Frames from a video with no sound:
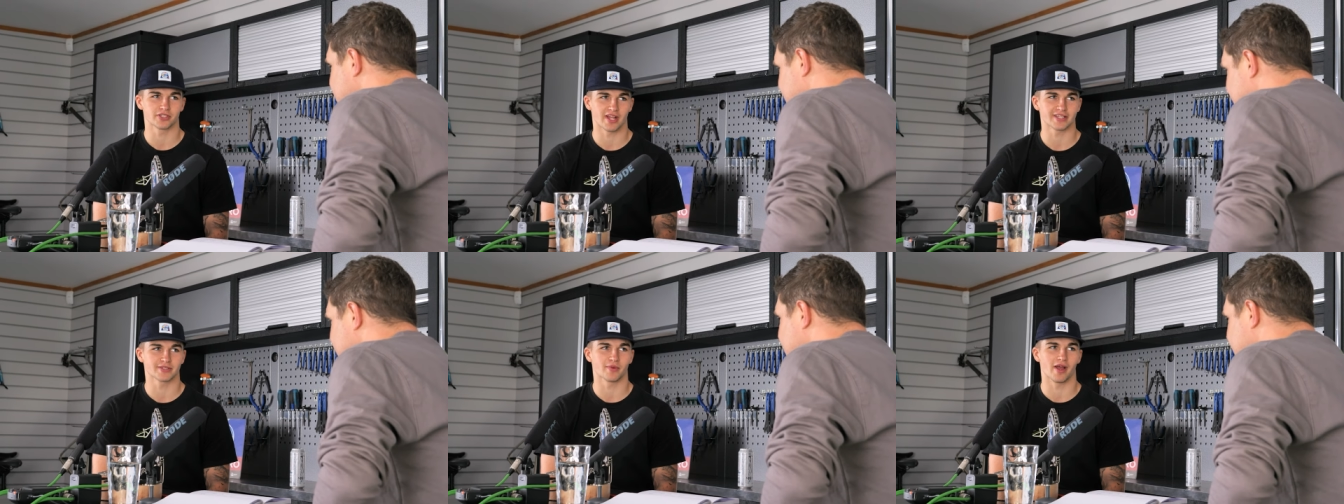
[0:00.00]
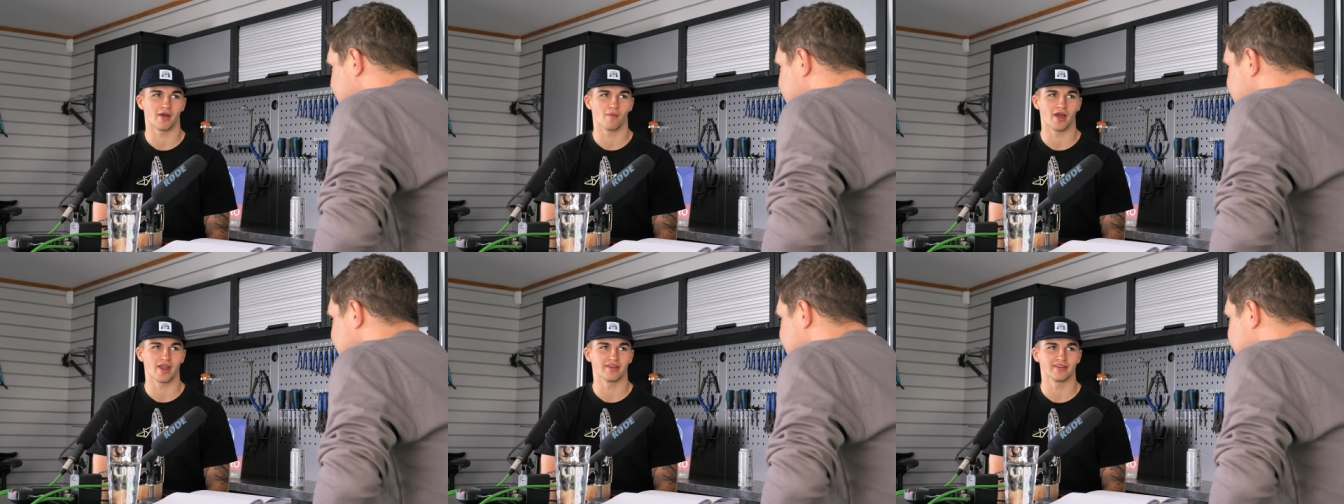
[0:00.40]
So that's why
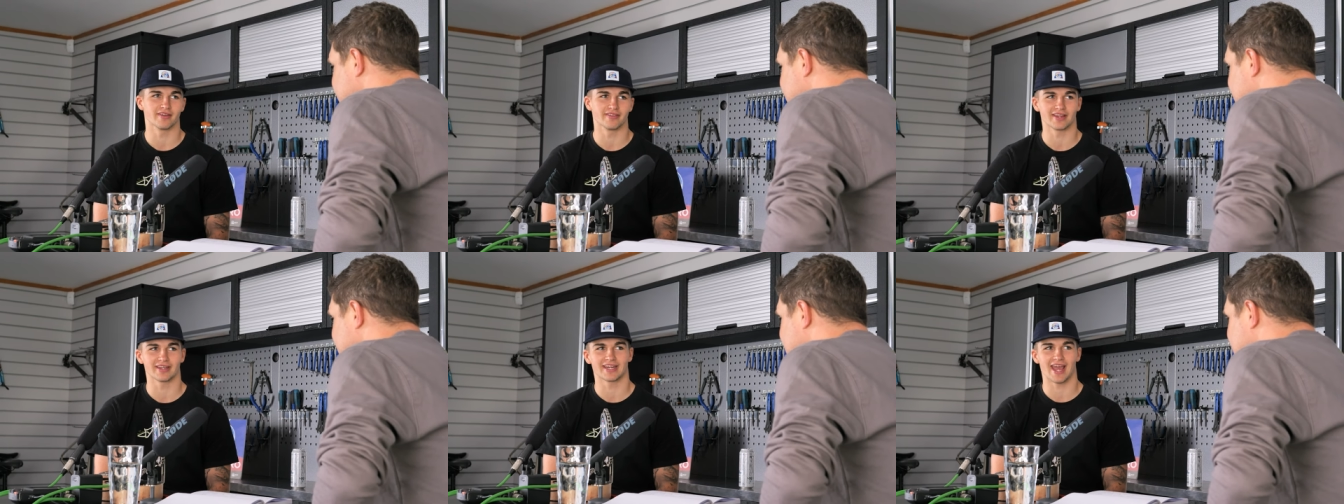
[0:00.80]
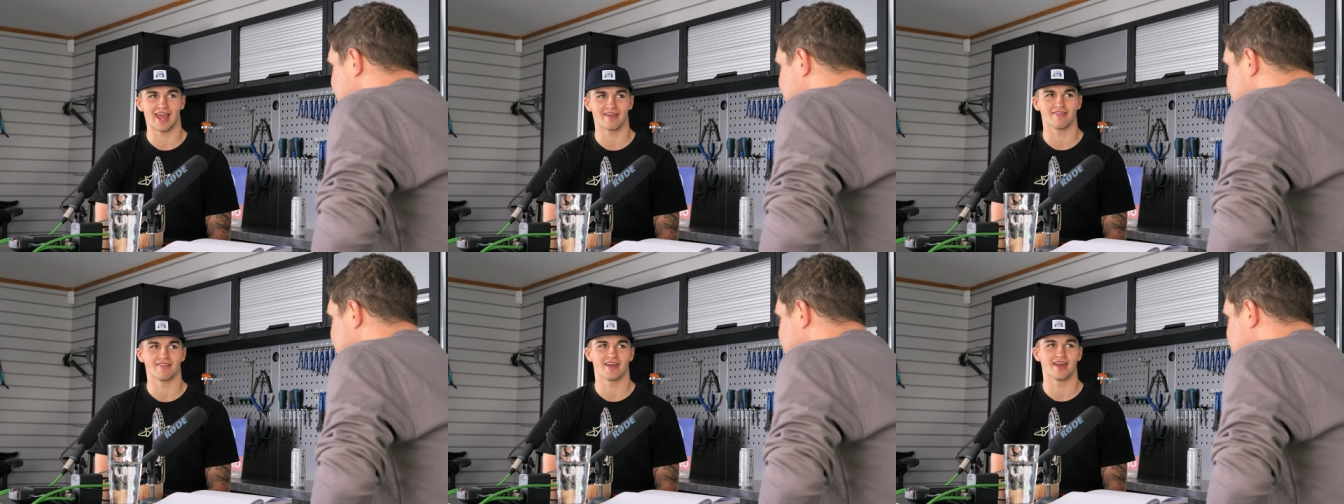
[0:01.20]
I went, and then
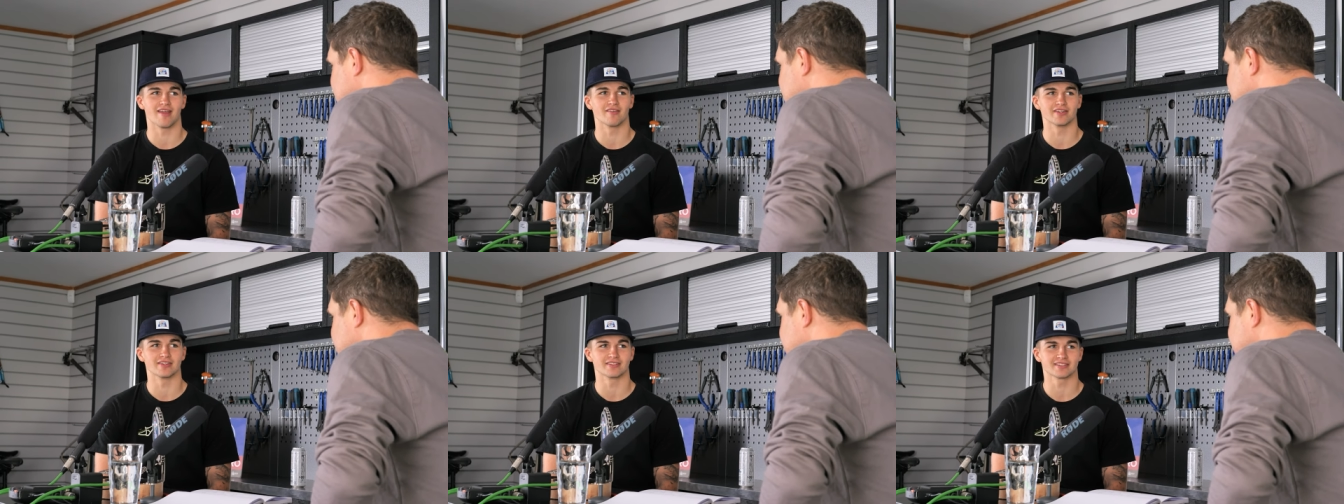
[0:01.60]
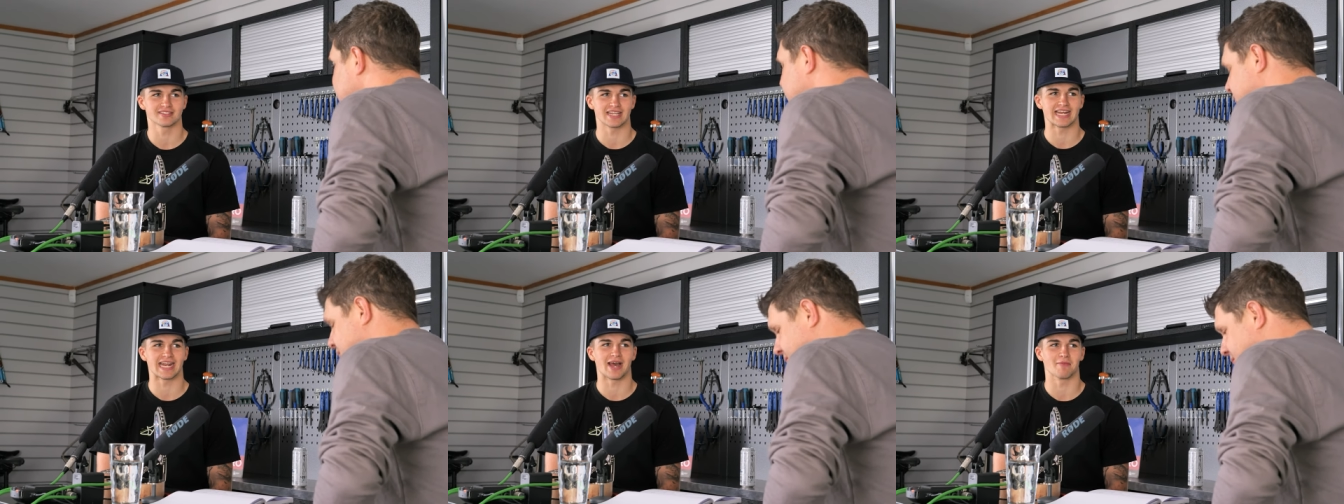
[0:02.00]
getting there and
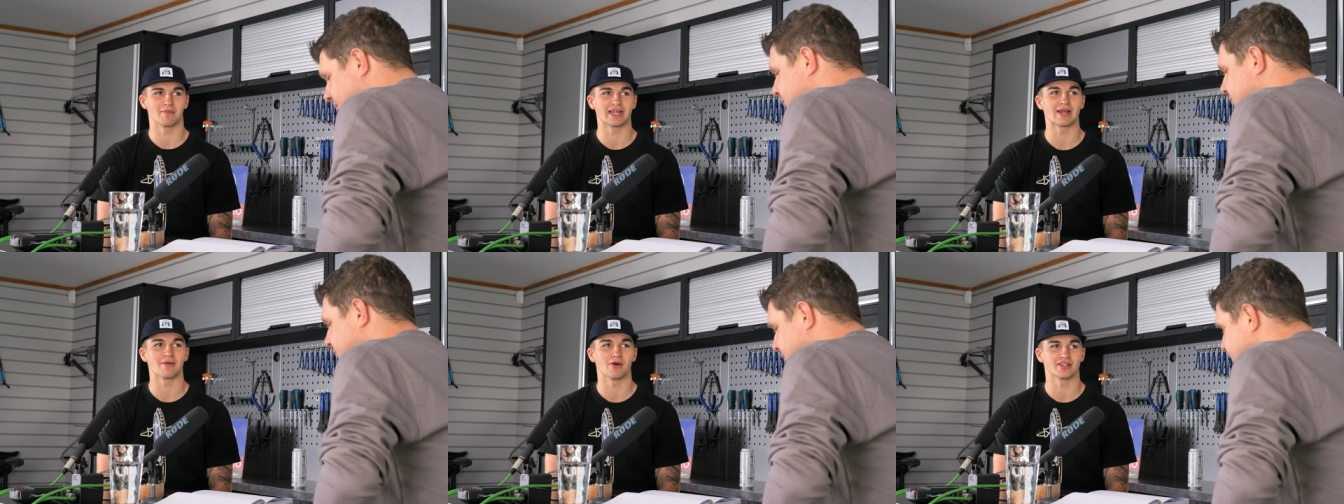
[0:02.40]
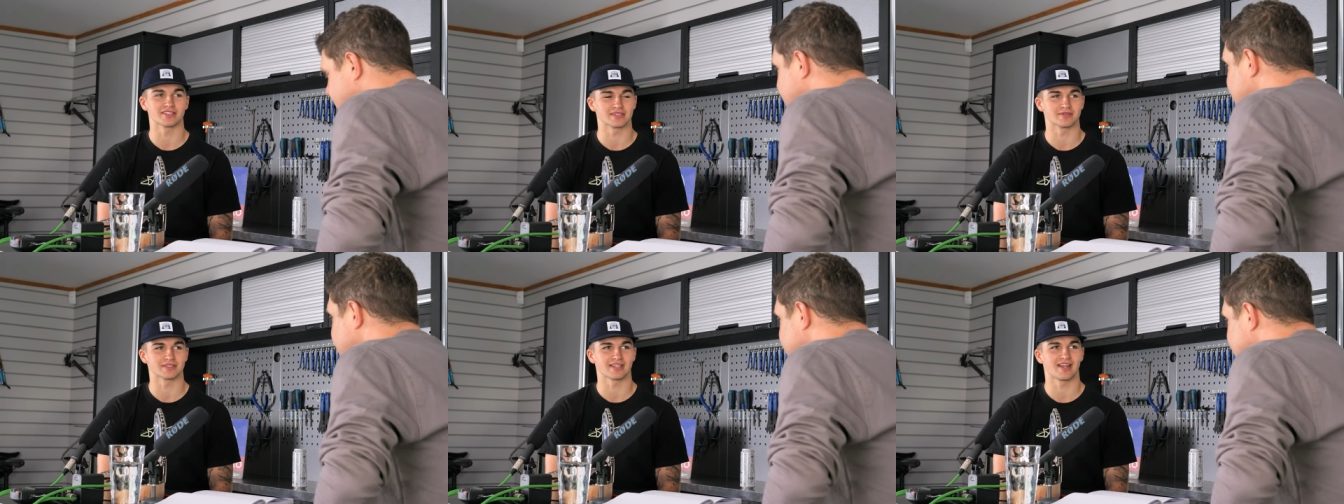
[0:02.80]
seeing how big it
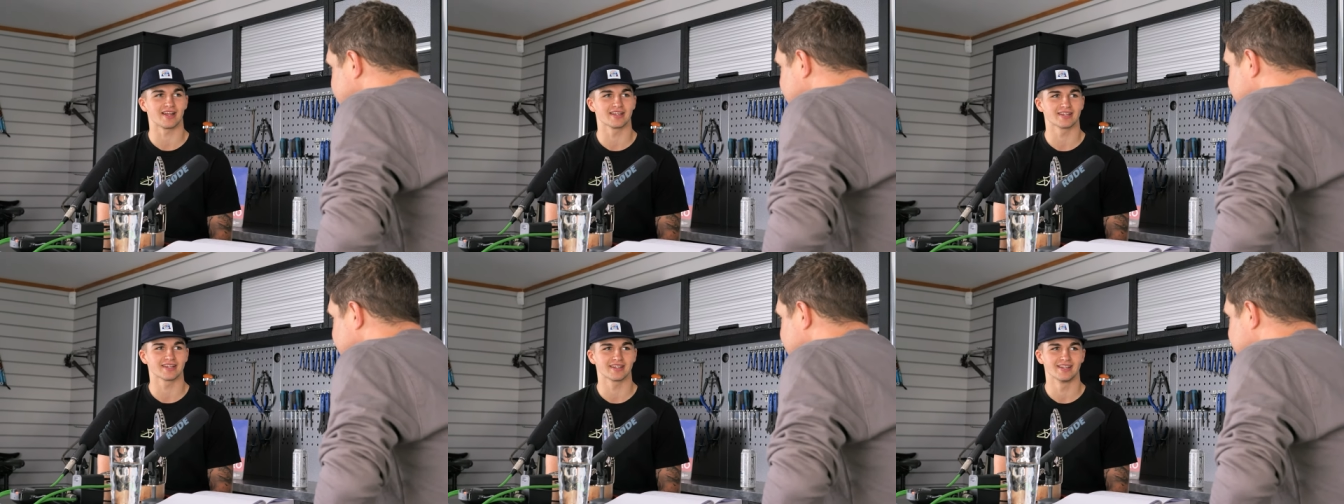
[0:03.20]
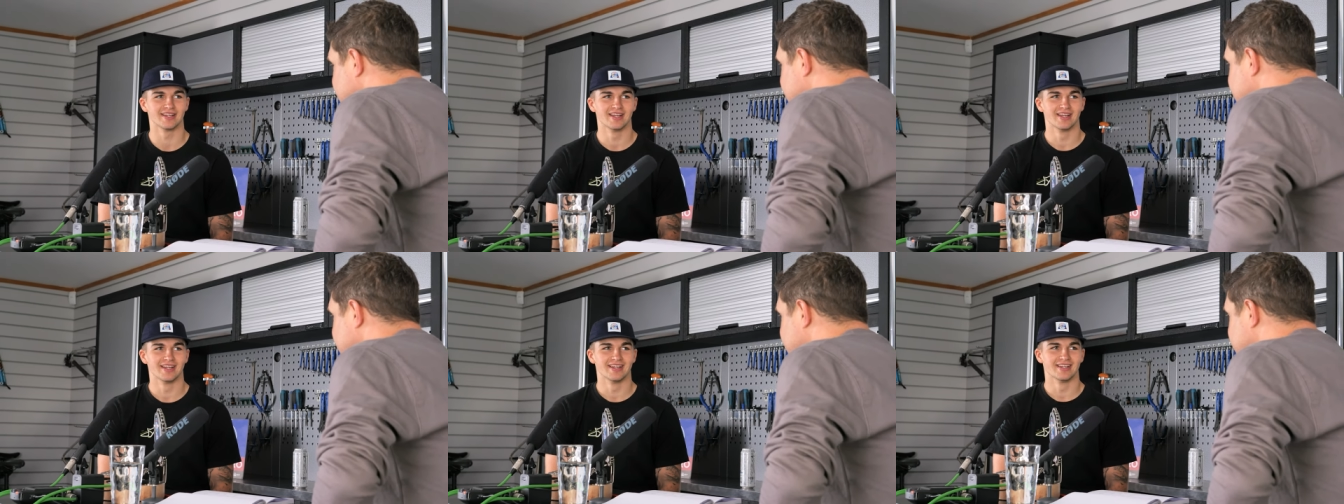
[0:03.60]
was like,
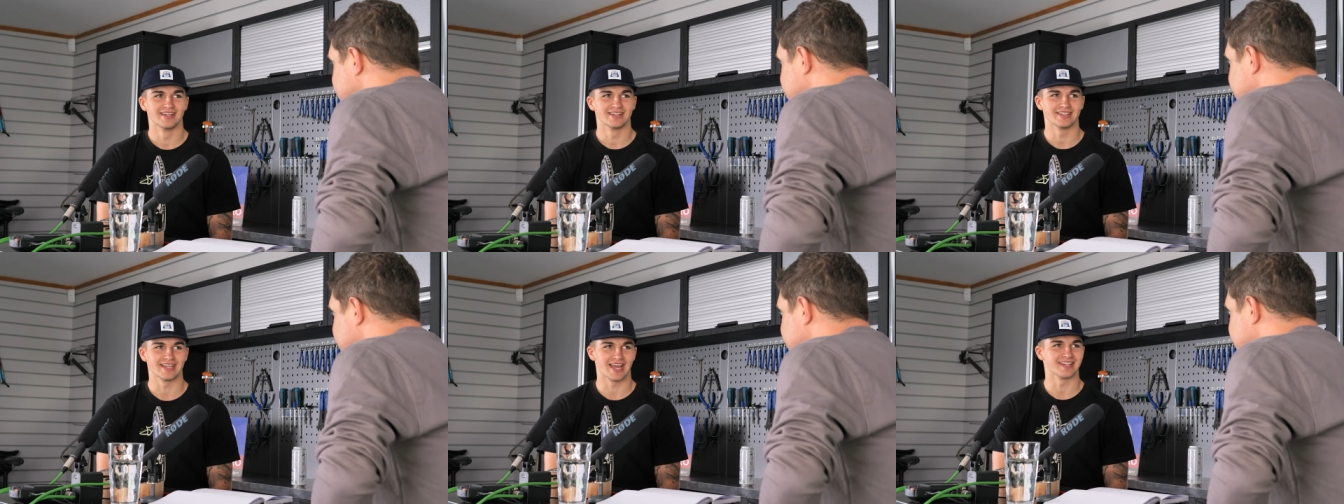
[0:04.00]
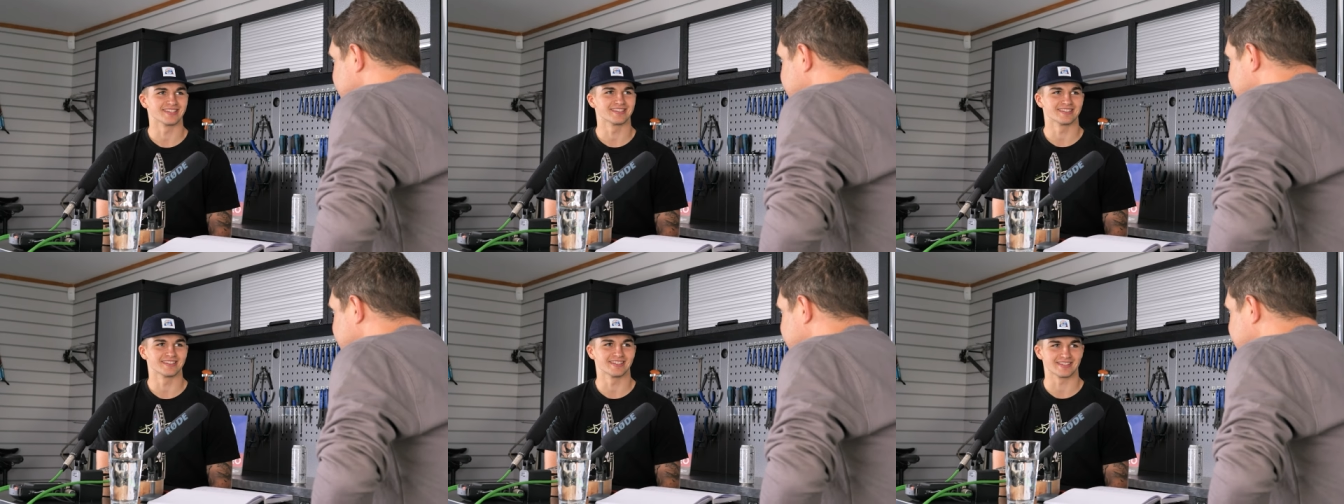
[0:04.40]
yeah,
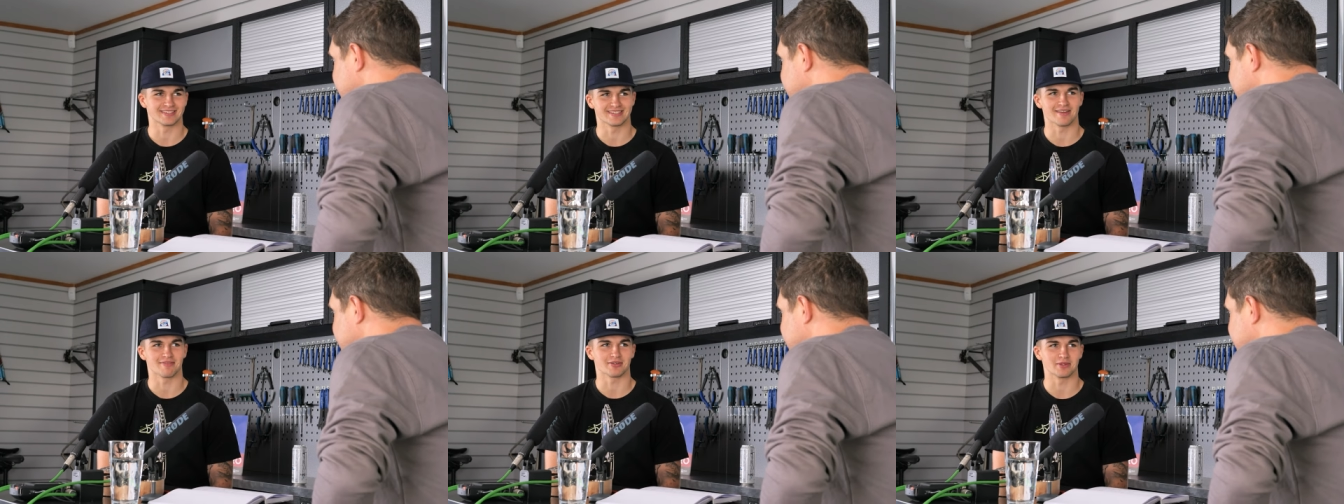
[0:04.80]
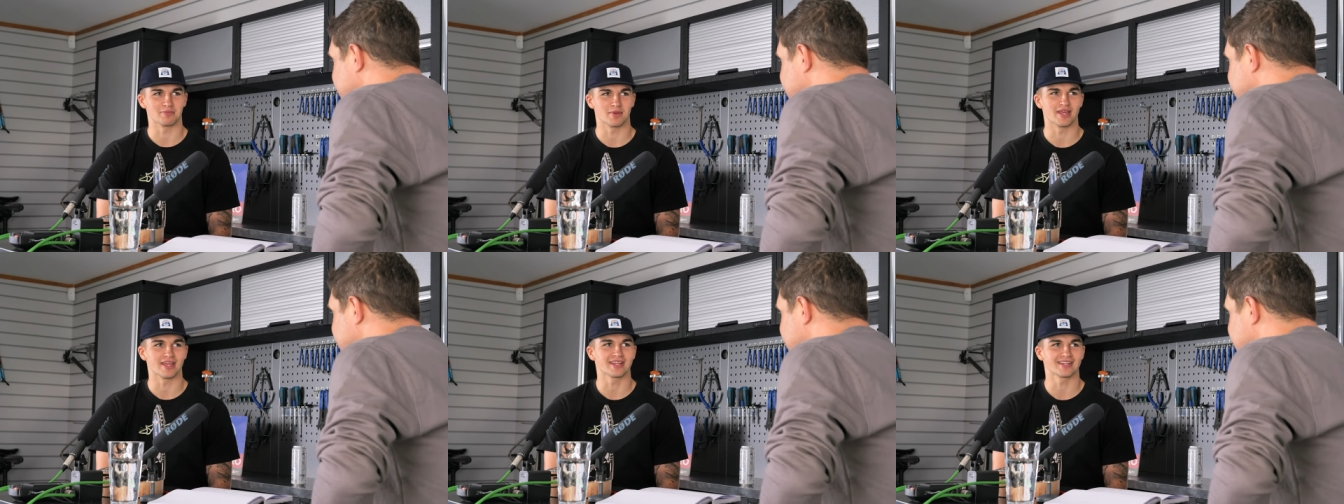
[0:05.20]
it's
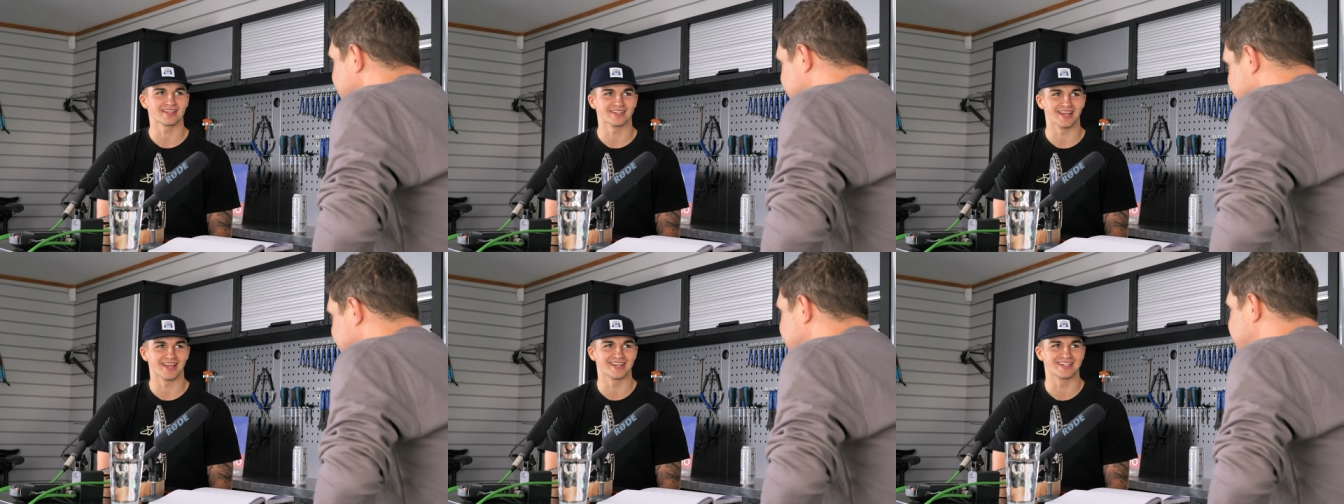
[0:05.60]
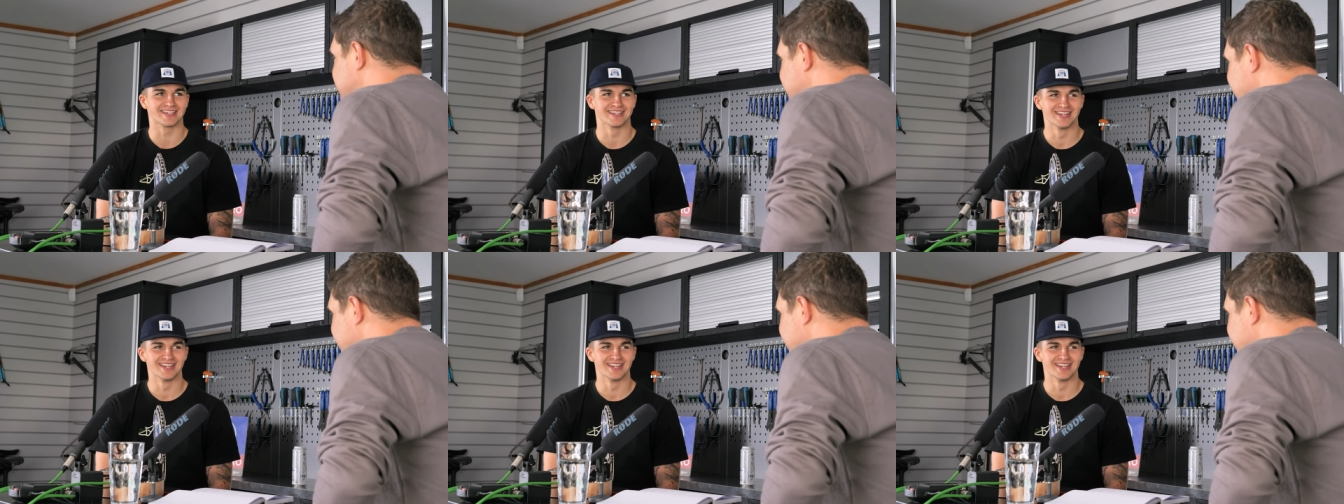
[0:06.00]
definitely big. And then